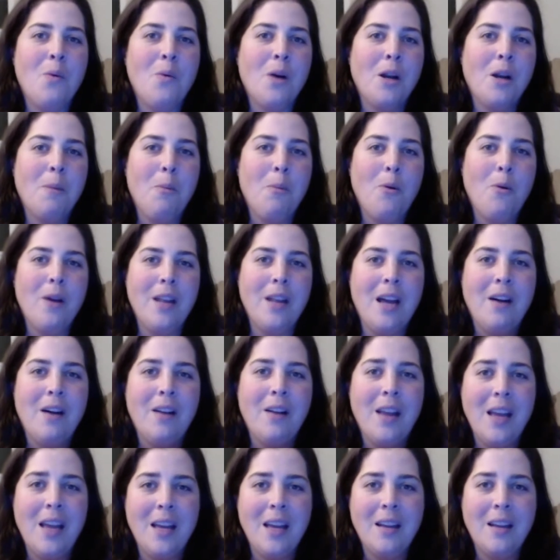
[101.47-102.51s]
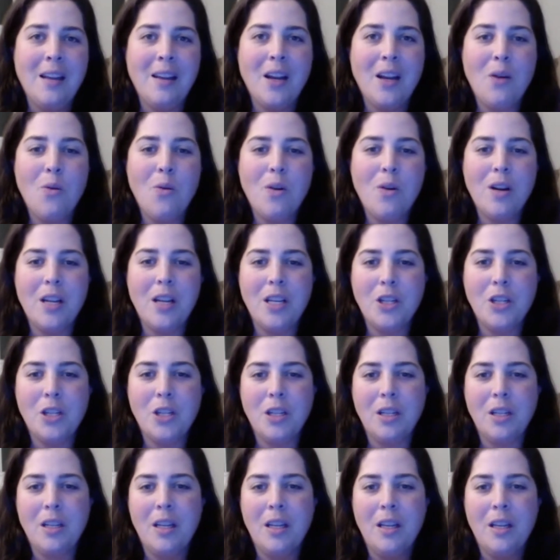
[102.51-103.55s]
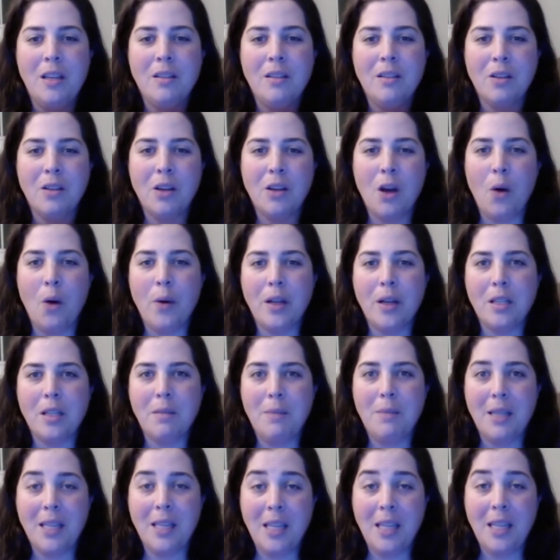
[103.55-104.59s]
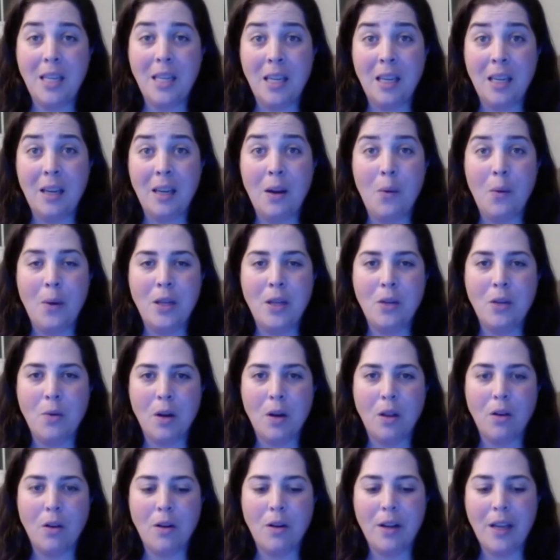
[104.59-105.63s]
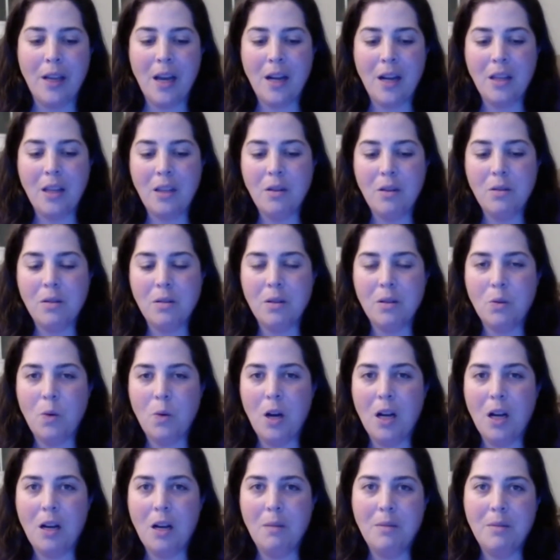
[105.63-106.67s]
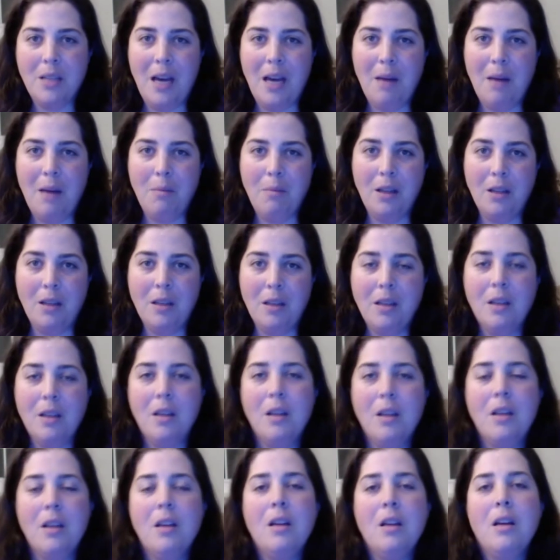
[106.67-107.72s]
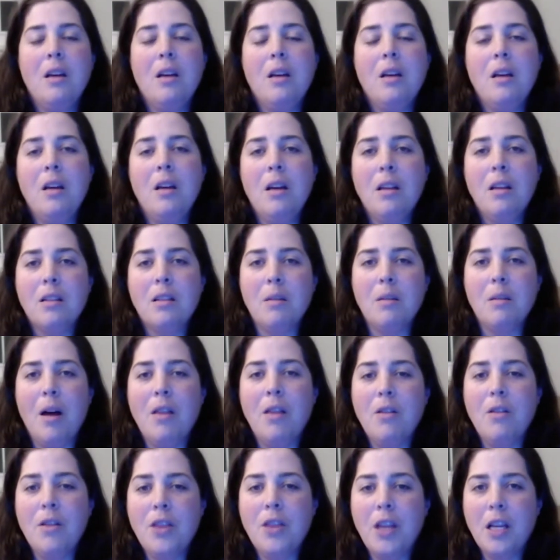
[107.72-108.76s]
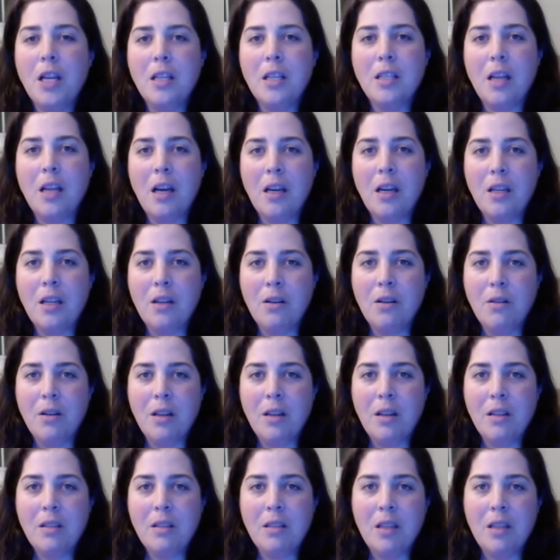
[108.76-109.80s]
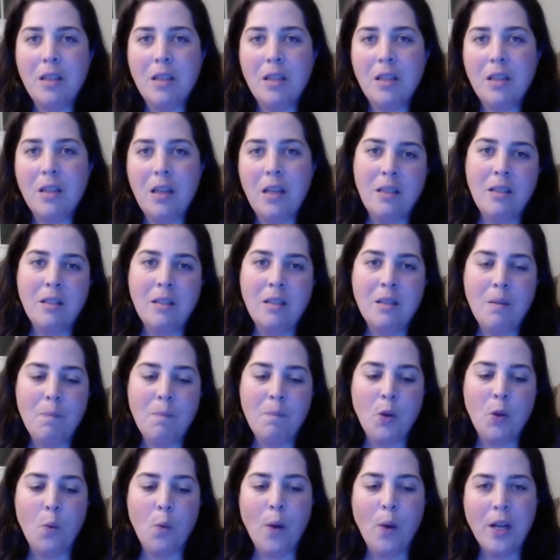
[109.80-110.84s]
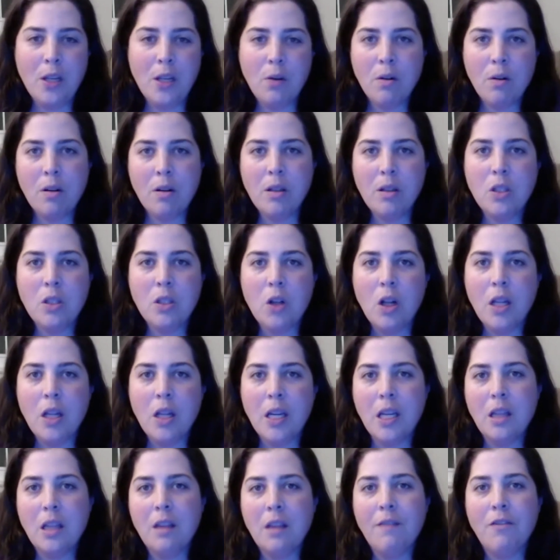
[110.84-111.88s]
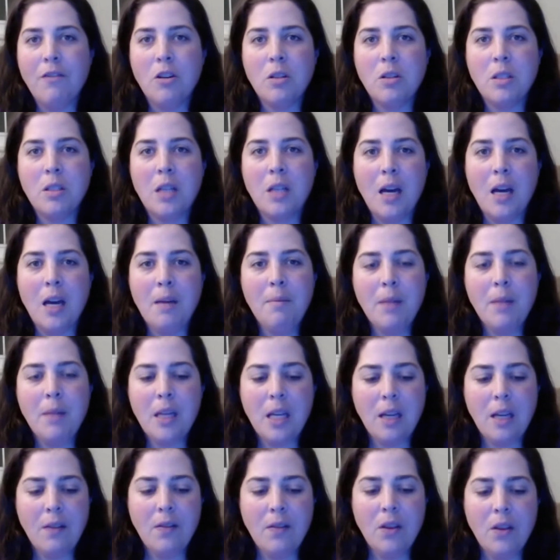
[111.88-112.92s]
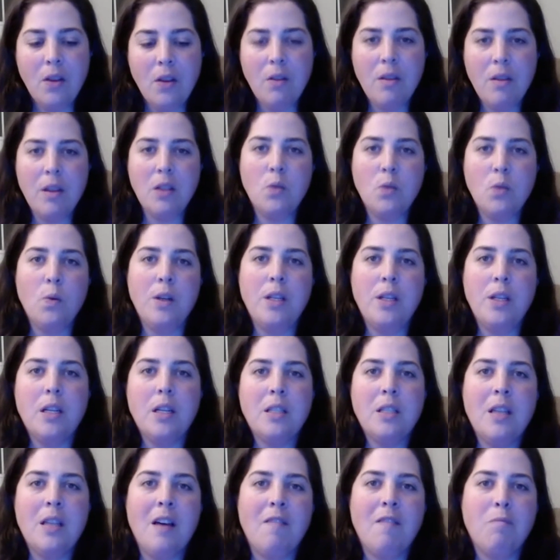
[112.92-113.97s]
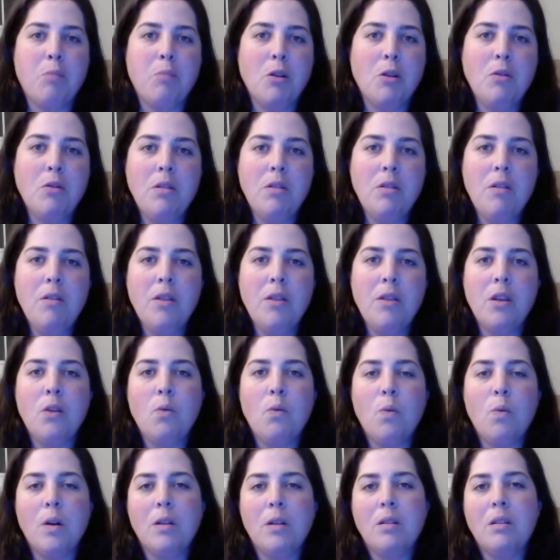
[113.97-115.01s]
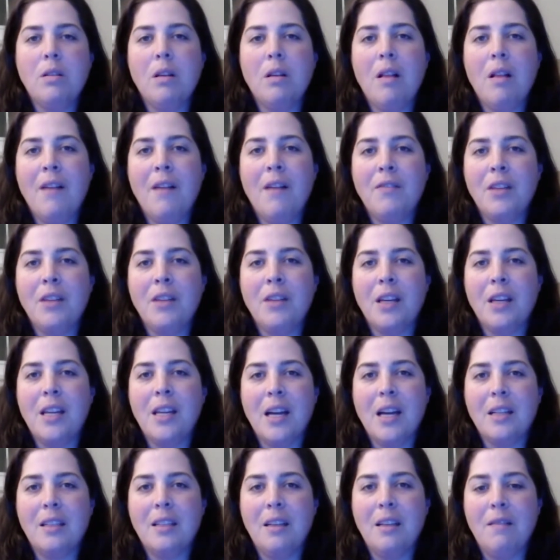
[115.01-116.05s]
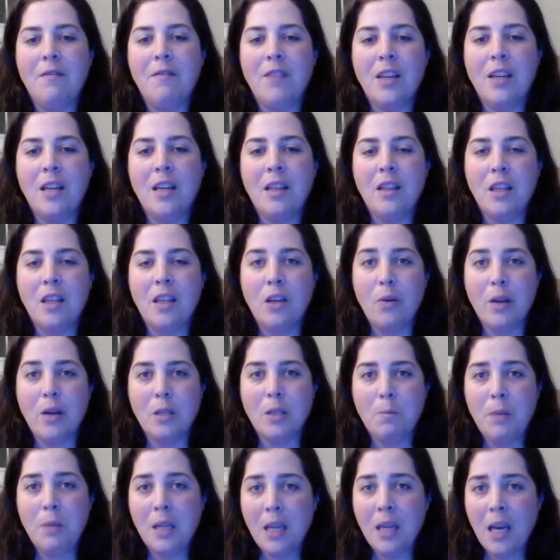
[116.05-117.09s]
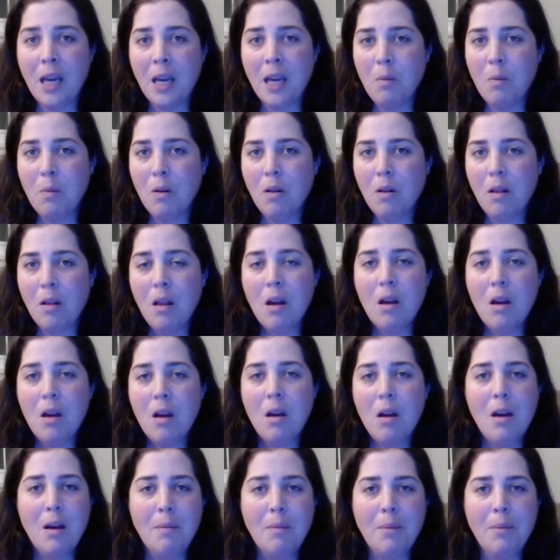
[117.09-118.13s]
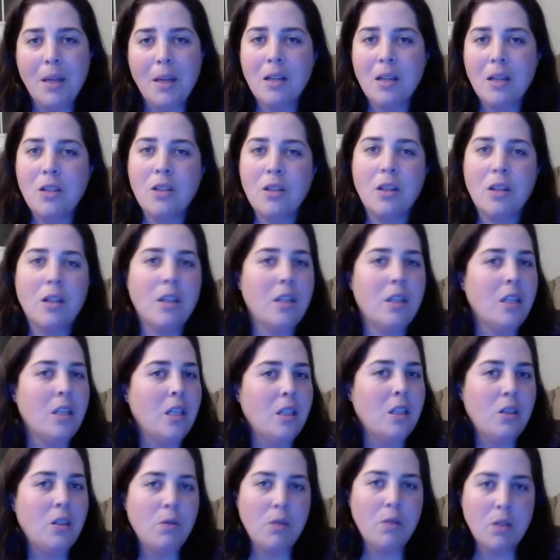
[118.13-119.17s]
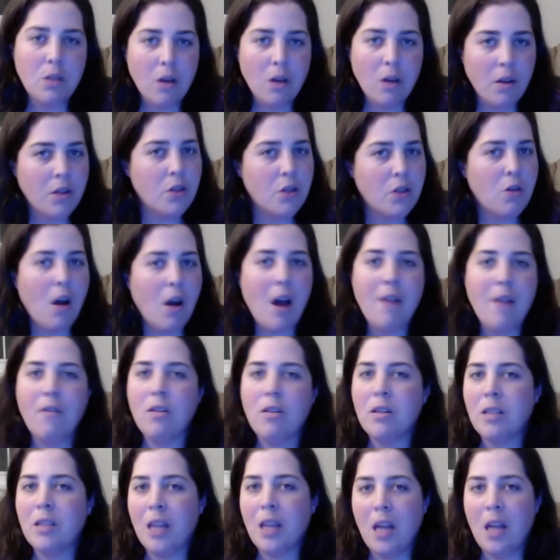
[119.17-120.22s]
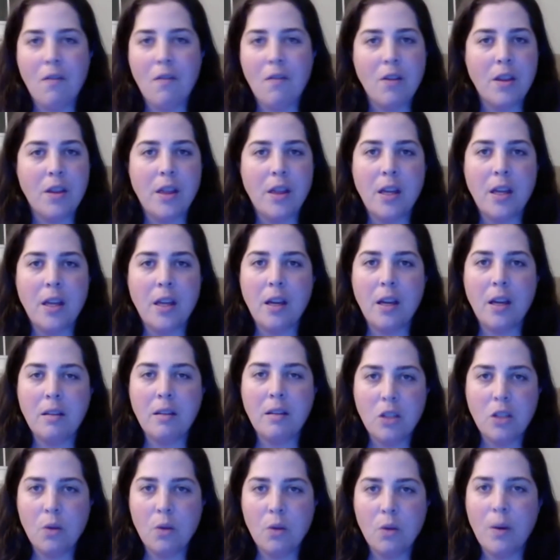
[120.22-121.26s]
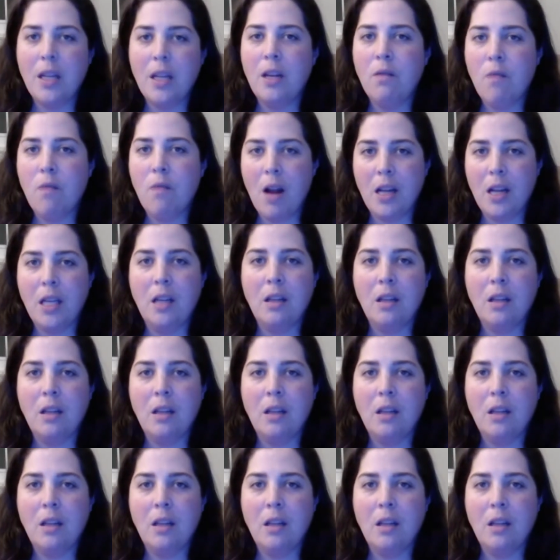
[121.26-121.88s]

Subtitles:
to point out hand-eye coordination is going to be key when you are learning how to use this Wacom tablet. Some other things I noticed is when you are installing it the first time, even though this one does have Bluetooth, you will still have to connect it via the USB cable because you're going to need to install the drivers, get everything situated, ready,